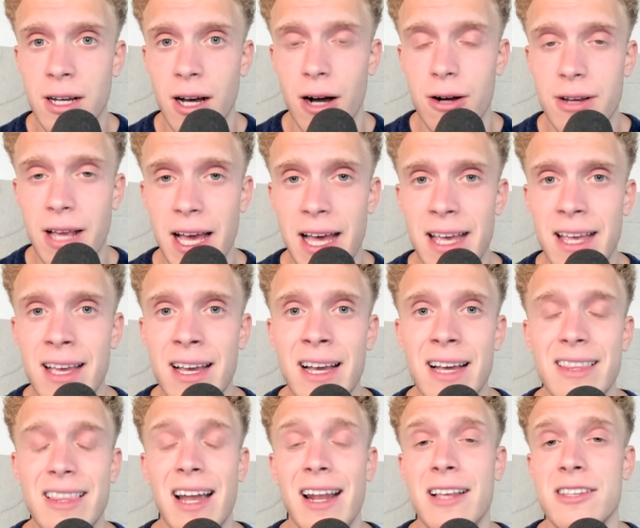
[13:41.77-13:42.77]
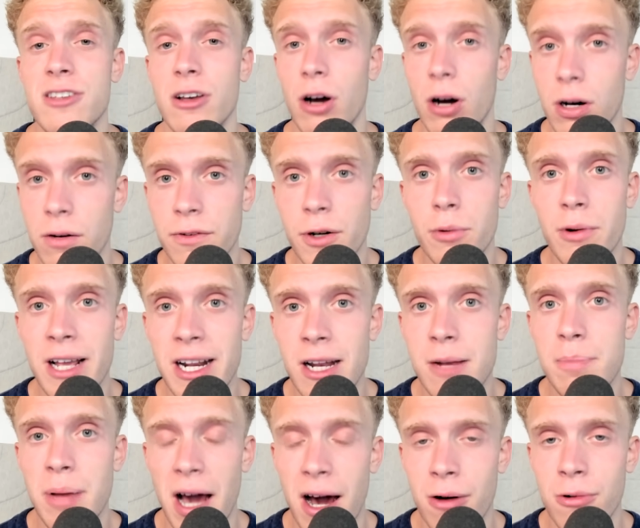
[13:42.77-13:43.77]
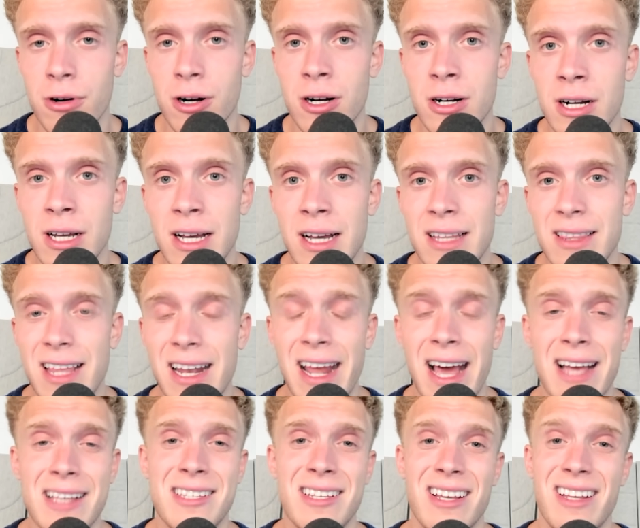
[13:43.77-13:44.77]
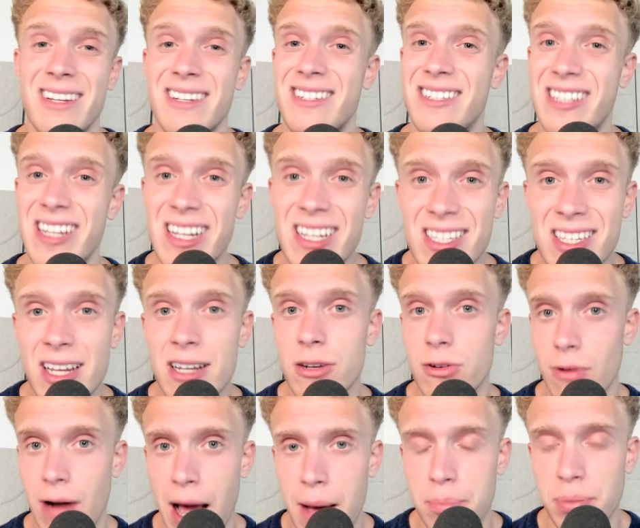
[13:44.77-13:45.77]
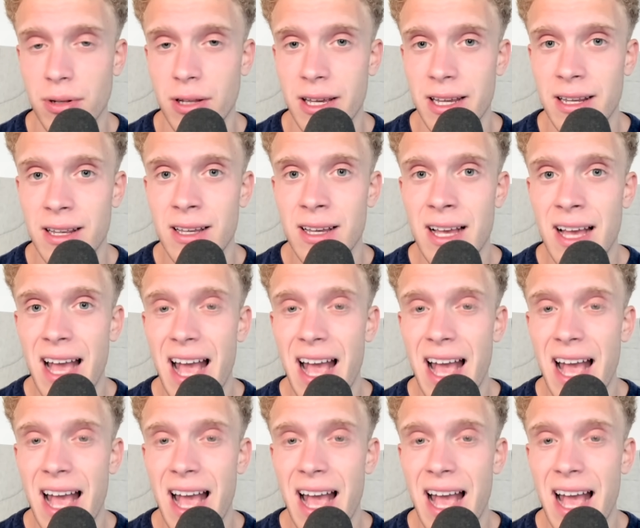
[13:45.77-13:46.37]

Okay, that has overrated power, that has decent grappling,